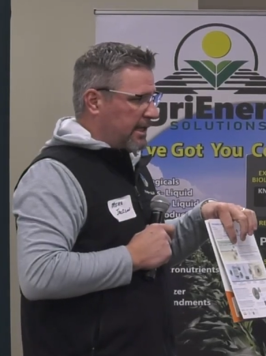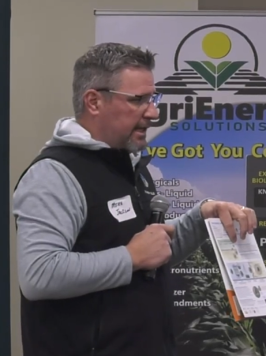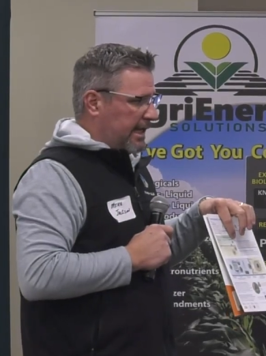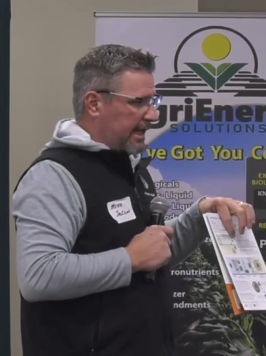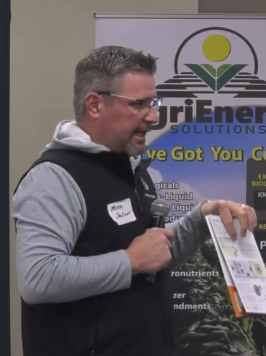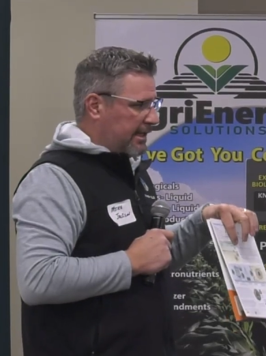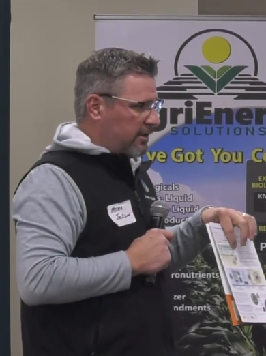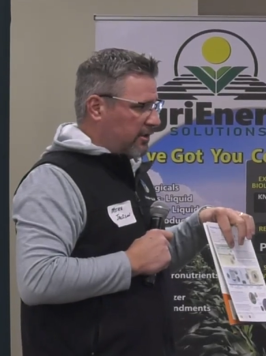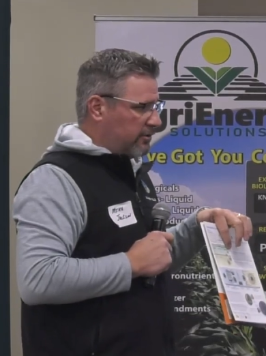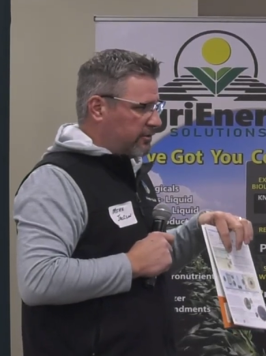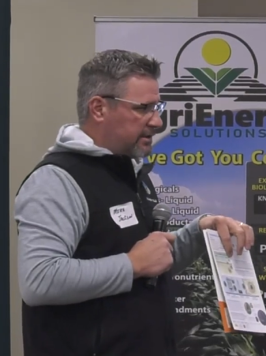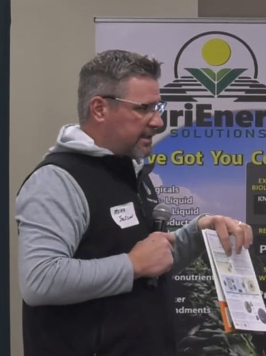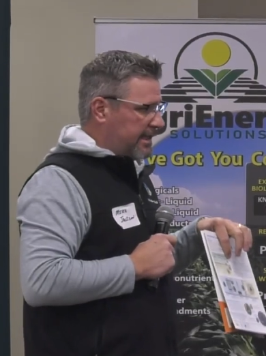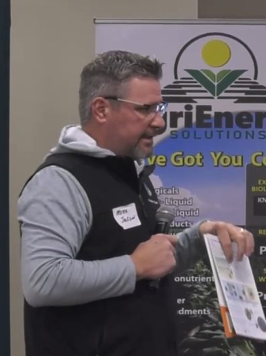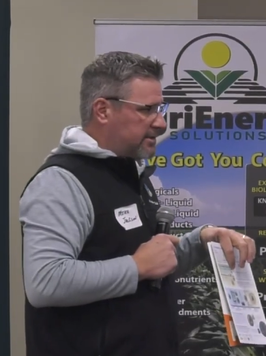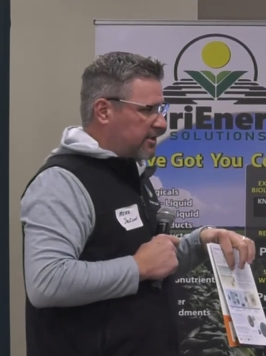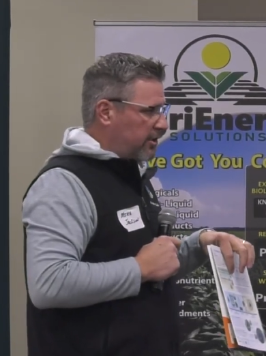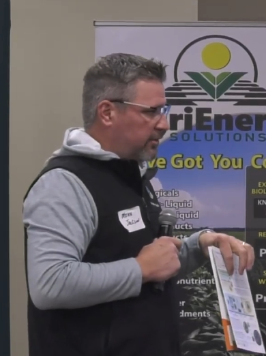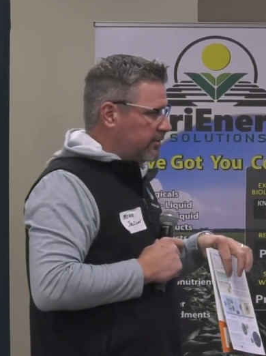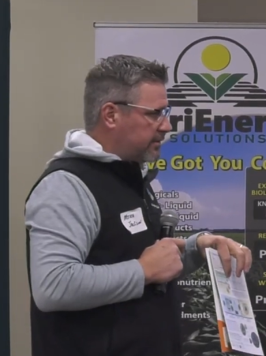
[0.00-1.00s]

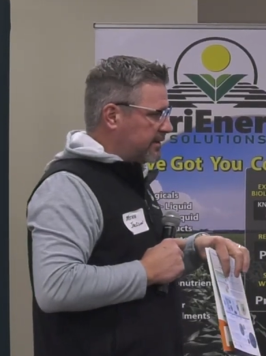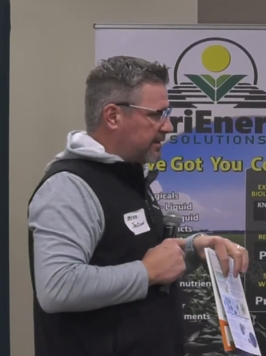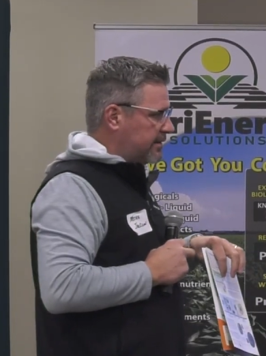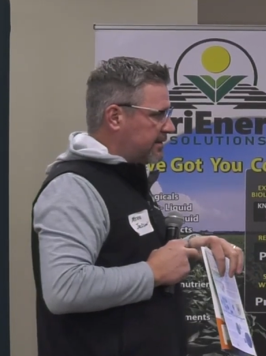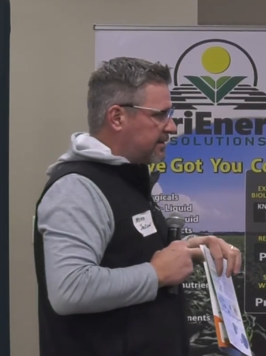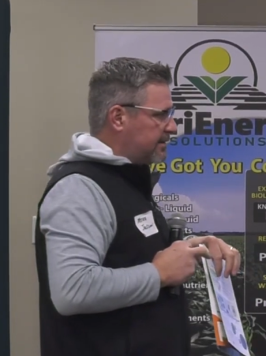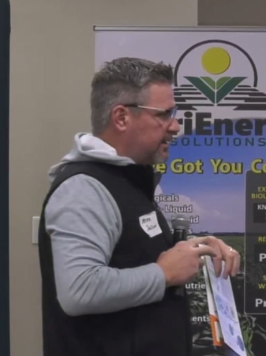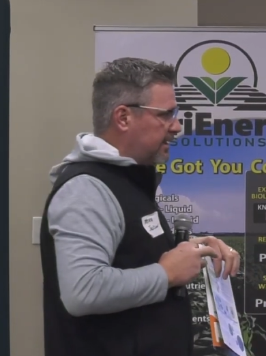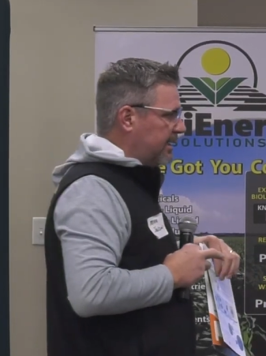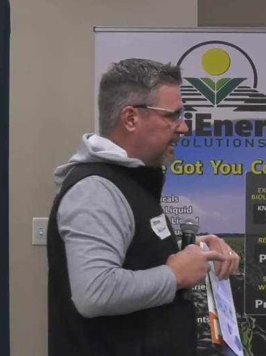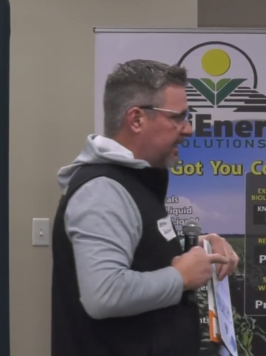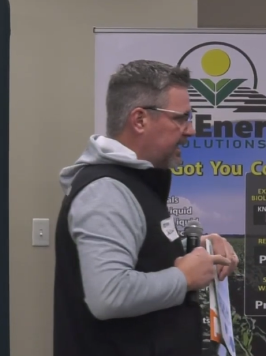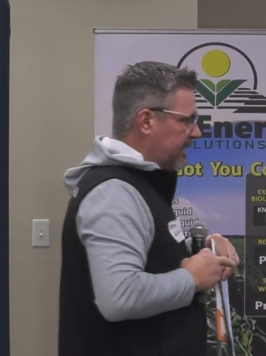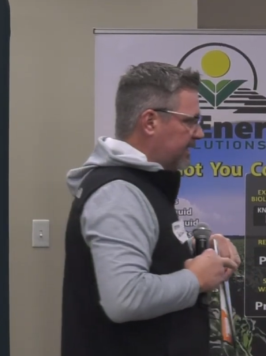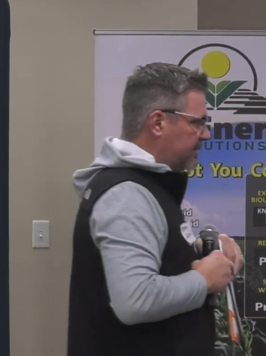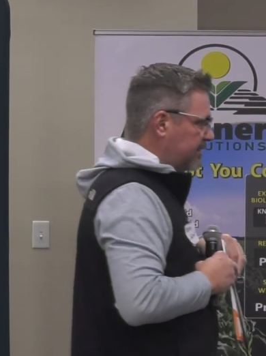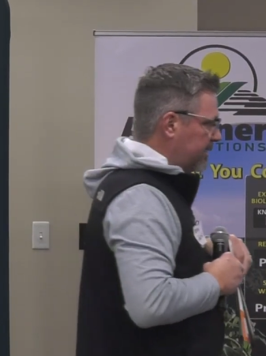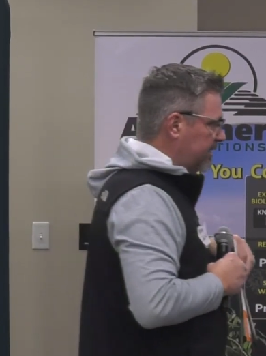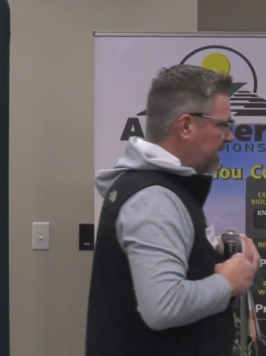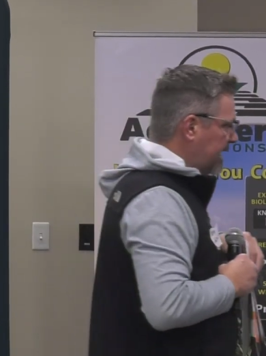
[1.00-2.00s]
Endocytosis
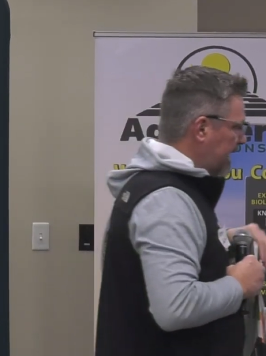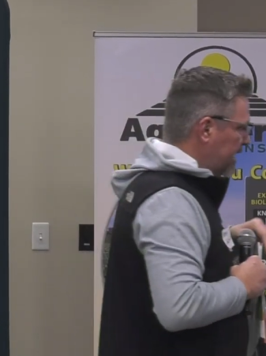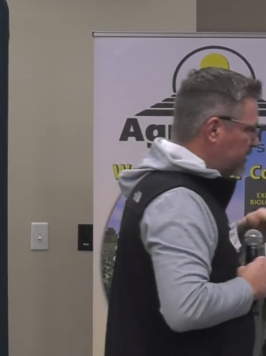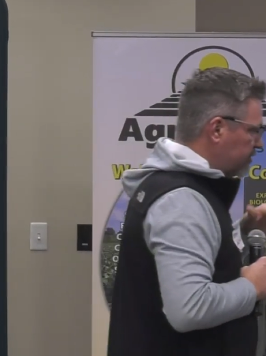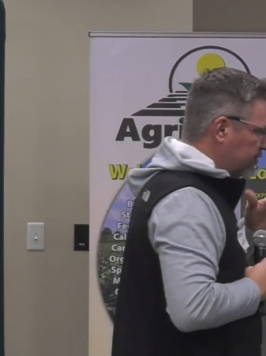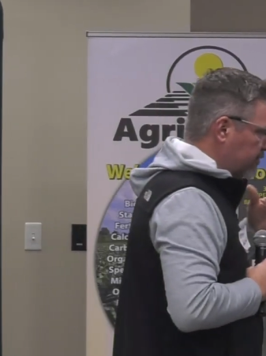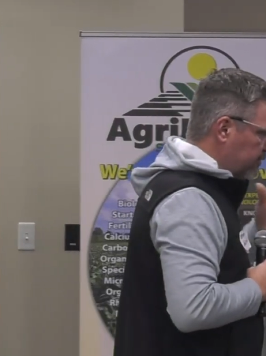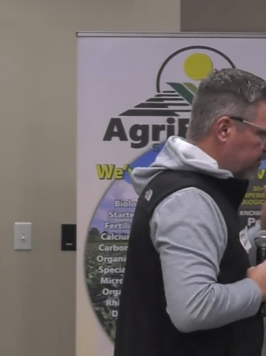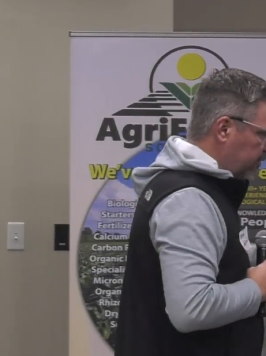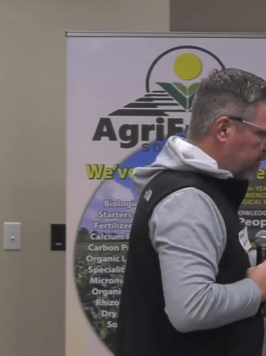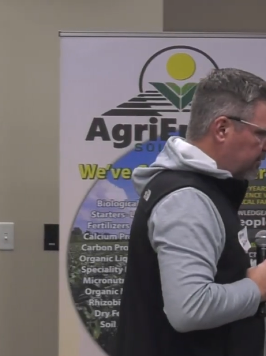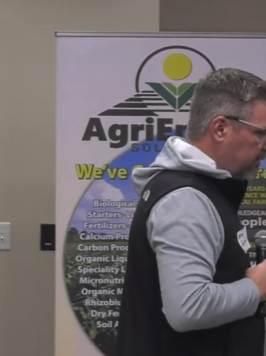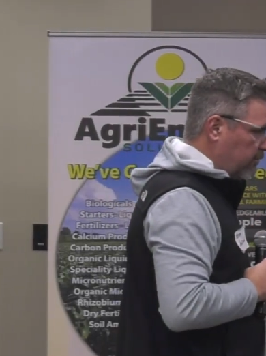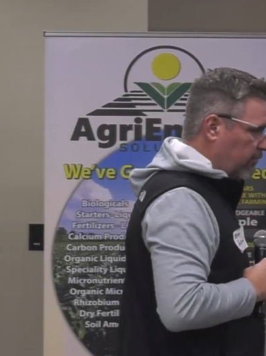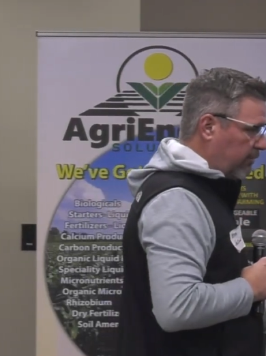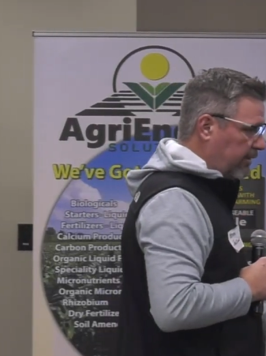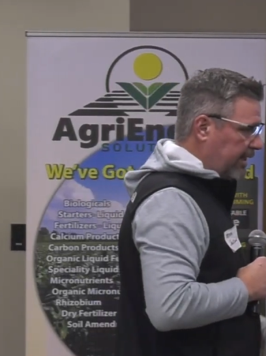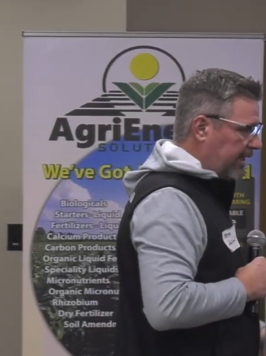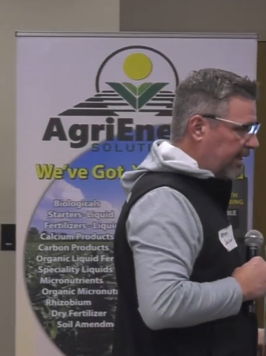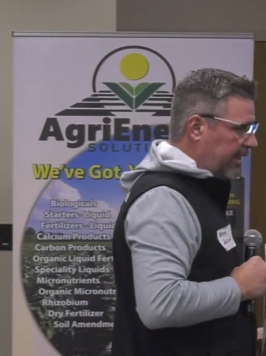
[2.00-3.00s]
is a natural
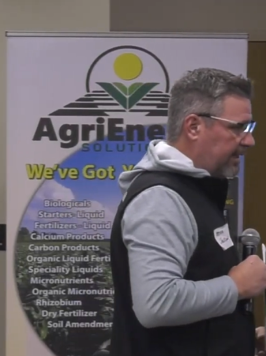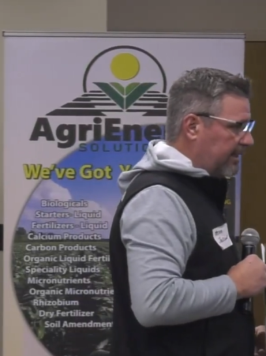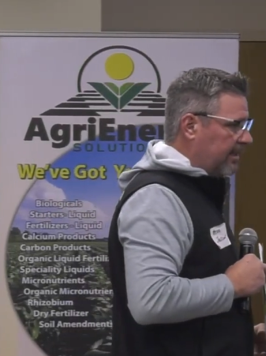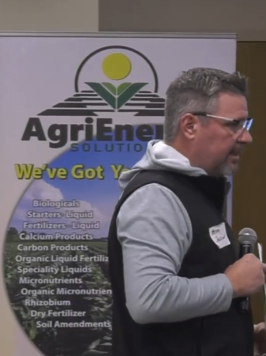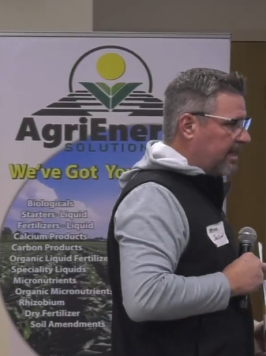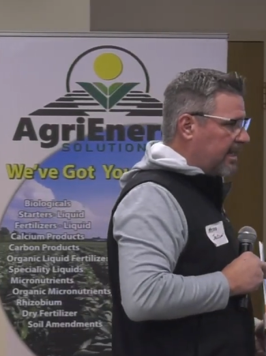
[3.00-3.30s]
way